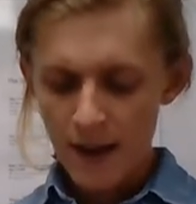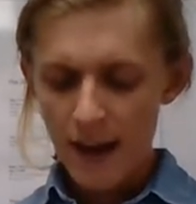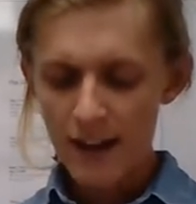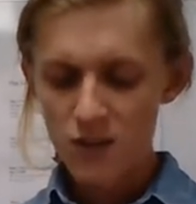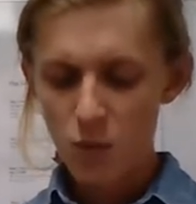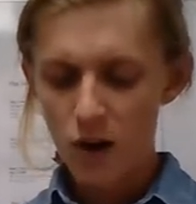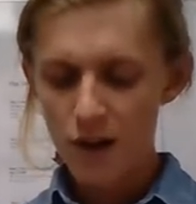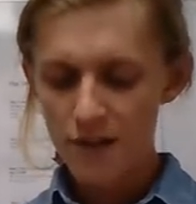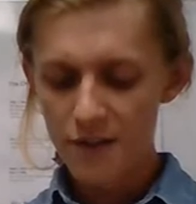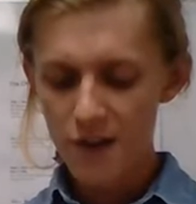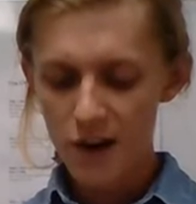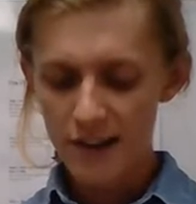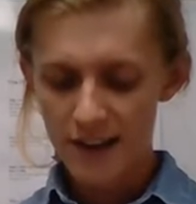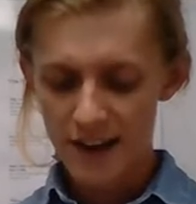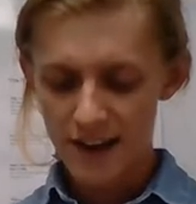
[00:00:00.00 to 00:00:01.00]
It's worth
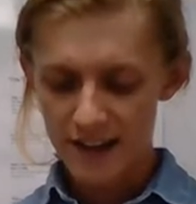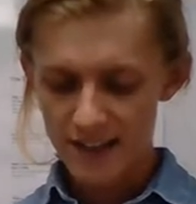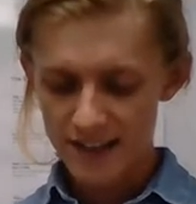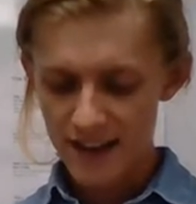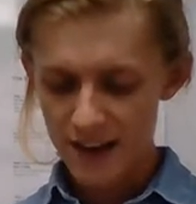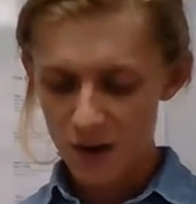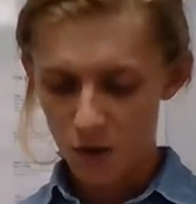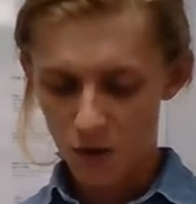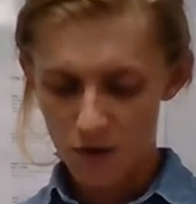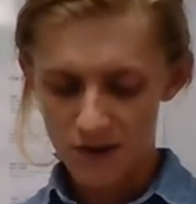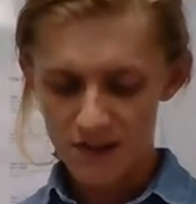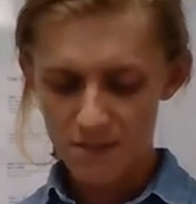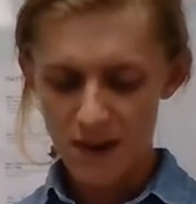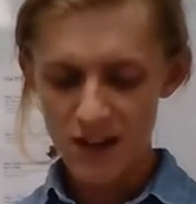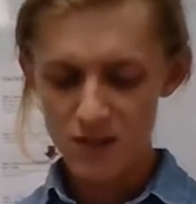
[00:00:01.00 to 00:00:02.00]
noting that a consent order
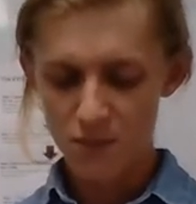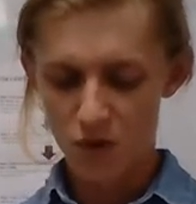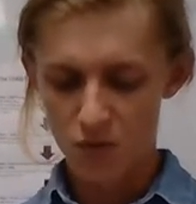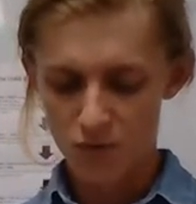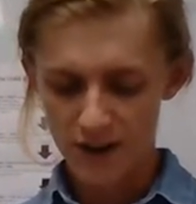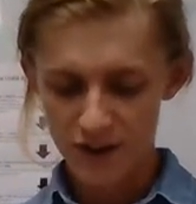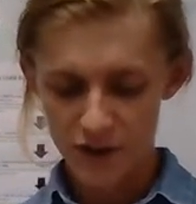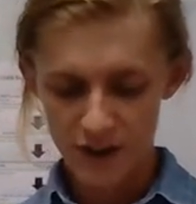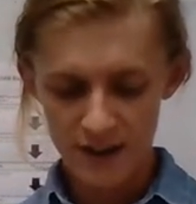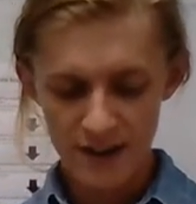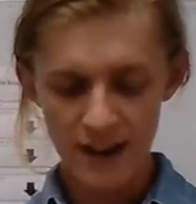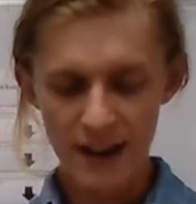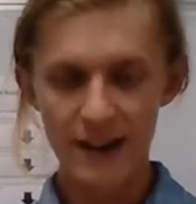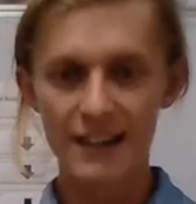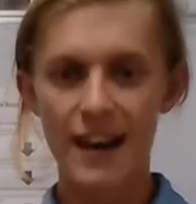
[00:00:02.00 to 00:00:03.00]
is much more rigid
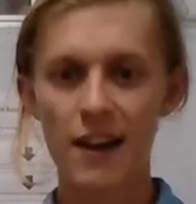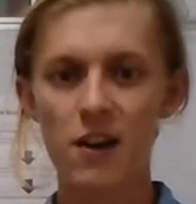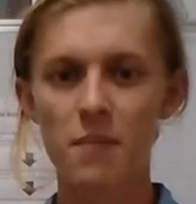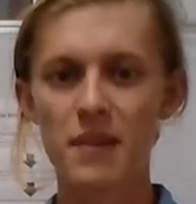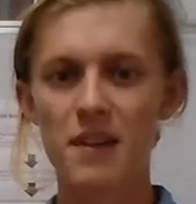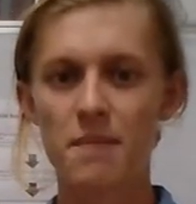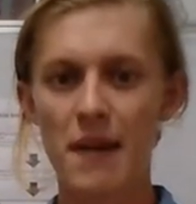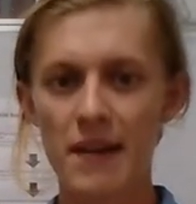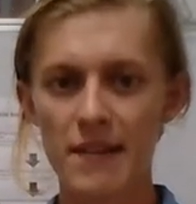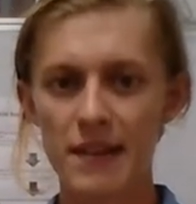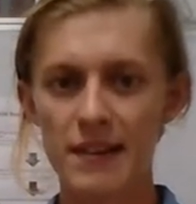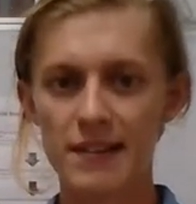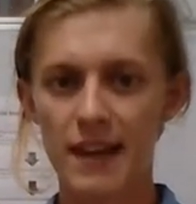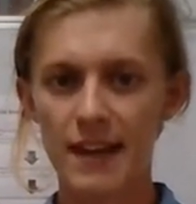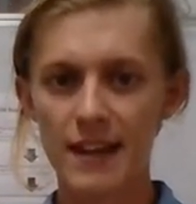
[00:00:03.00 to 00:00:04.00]
and cannot be
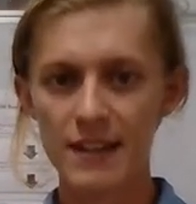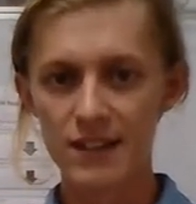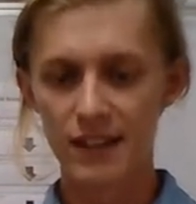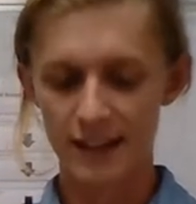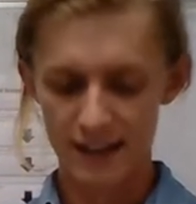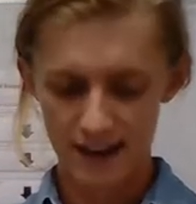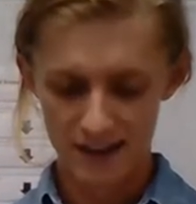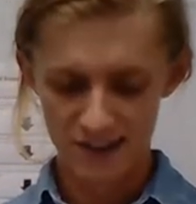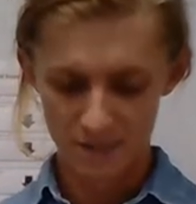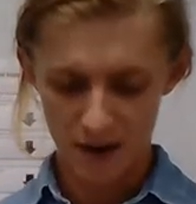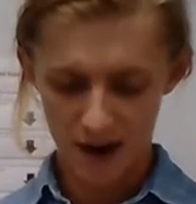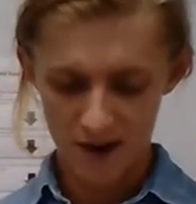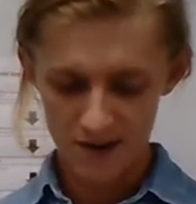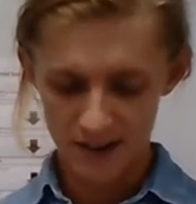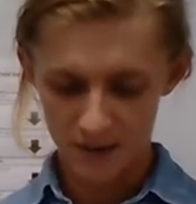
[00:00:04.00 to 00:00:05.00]
amended as easily as a
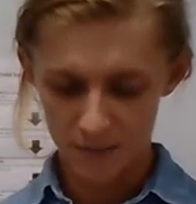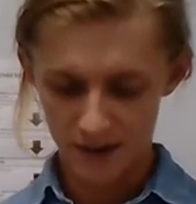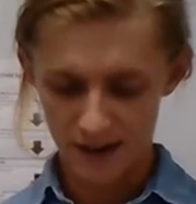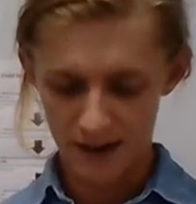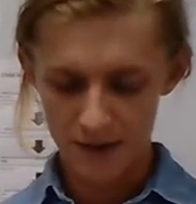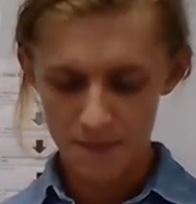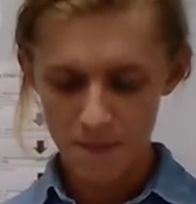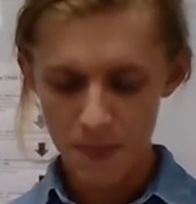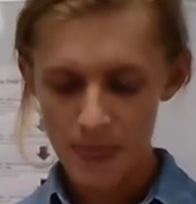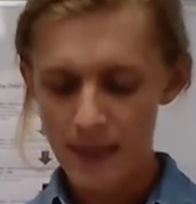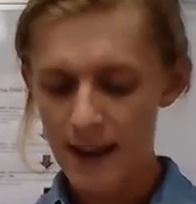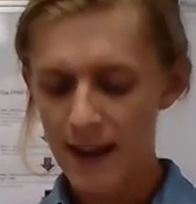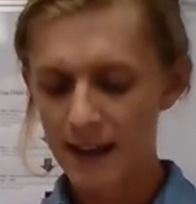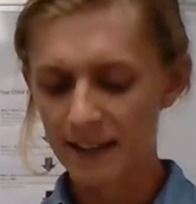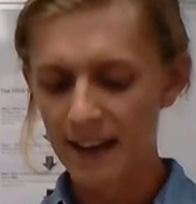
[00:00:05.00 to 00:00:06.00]
parenting plan.
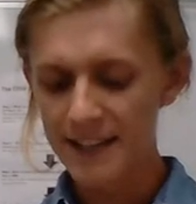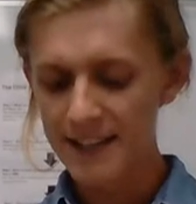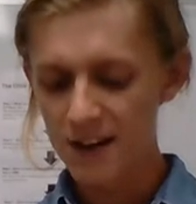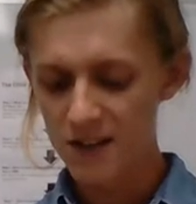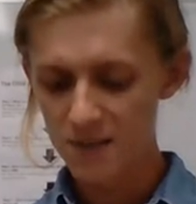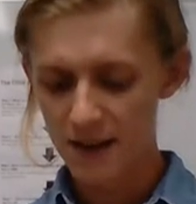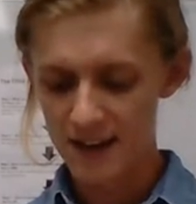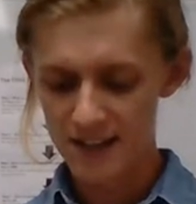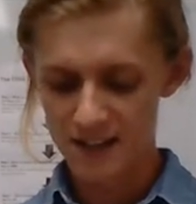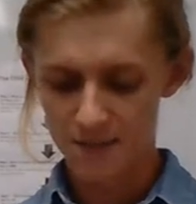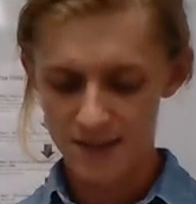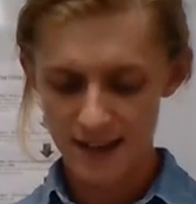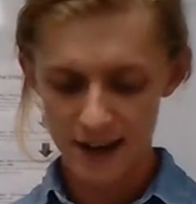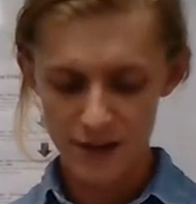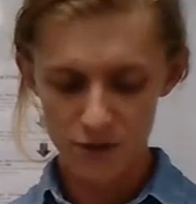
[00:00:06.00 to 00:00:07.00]
Unless there has been a
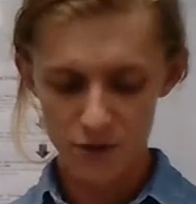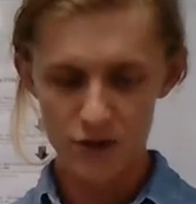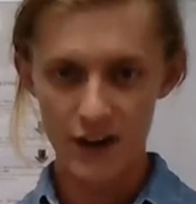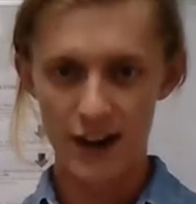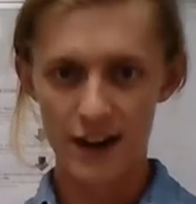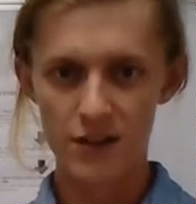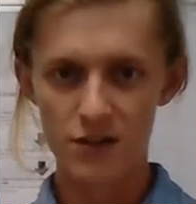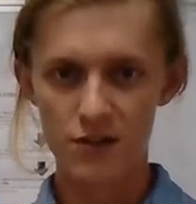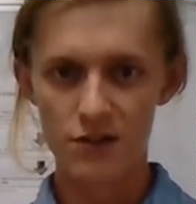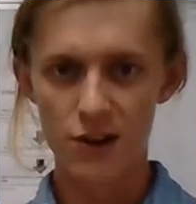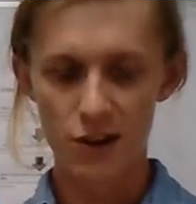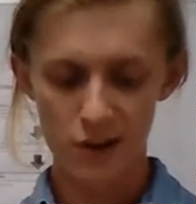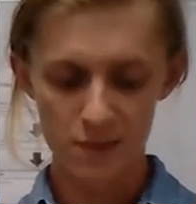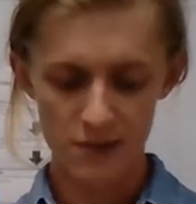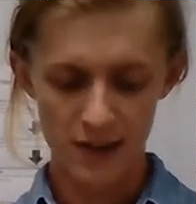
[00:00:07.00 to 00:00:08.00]
substantial change in
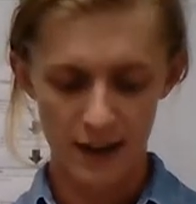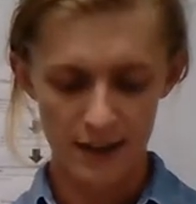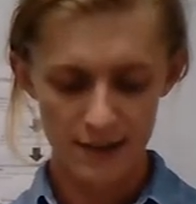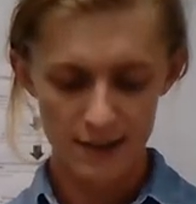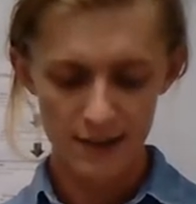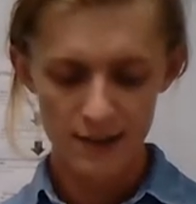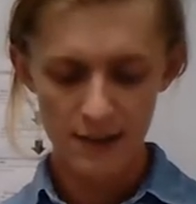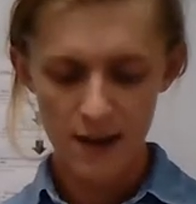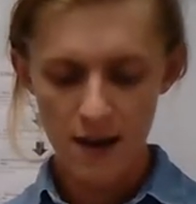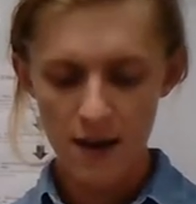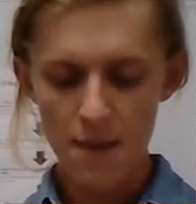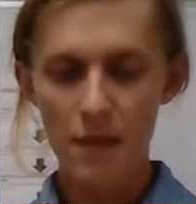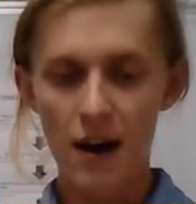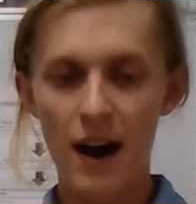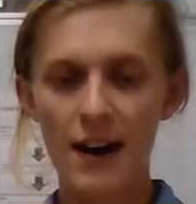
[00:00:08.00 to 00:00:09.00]
circumstances,
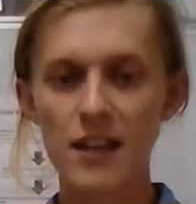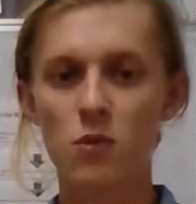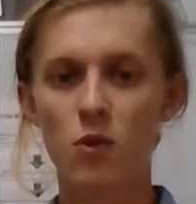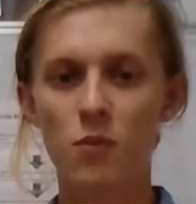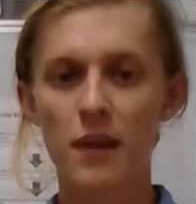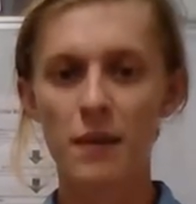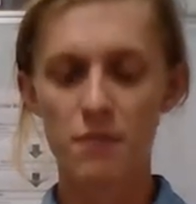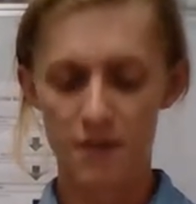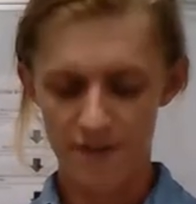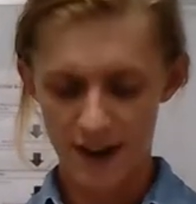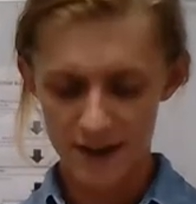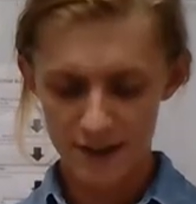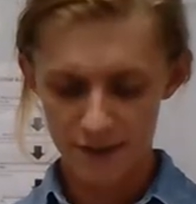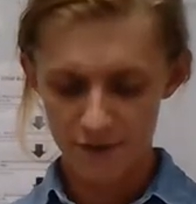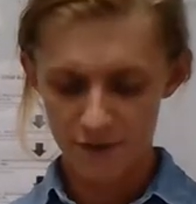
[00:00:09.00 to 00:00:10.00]
parties will be
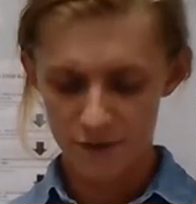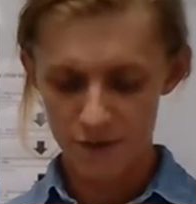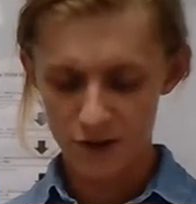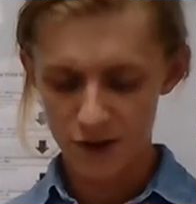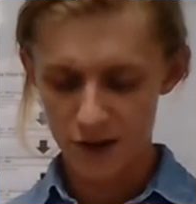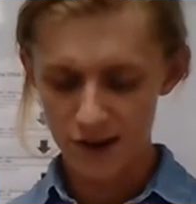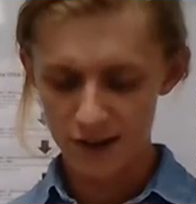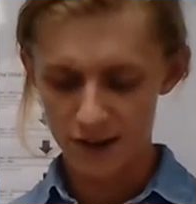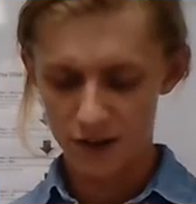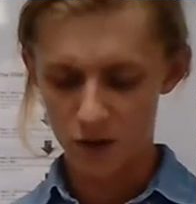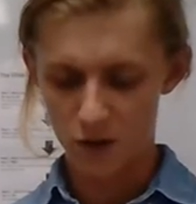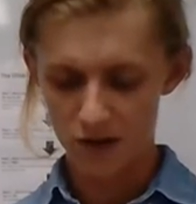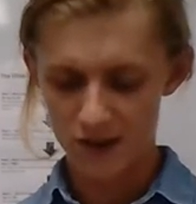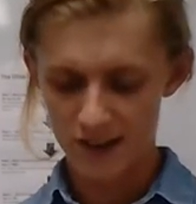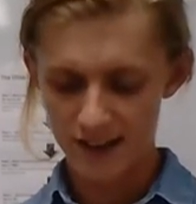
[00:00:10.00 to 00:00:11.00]
prevented from returning to
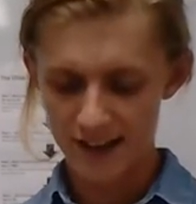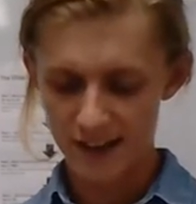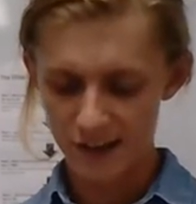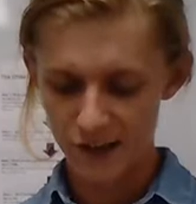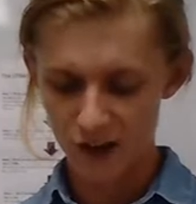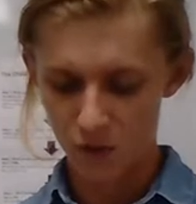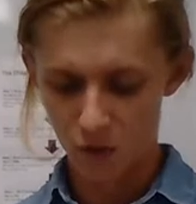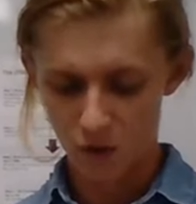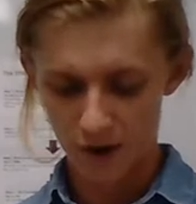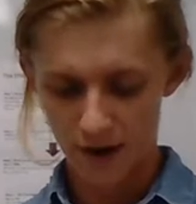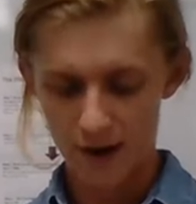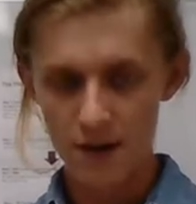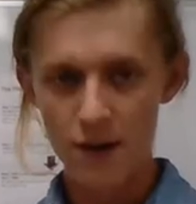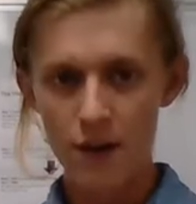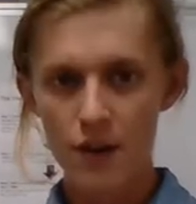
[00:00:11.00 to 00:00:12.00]
court to seek a new
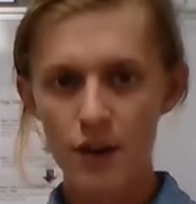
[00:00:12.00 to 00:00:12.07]
order,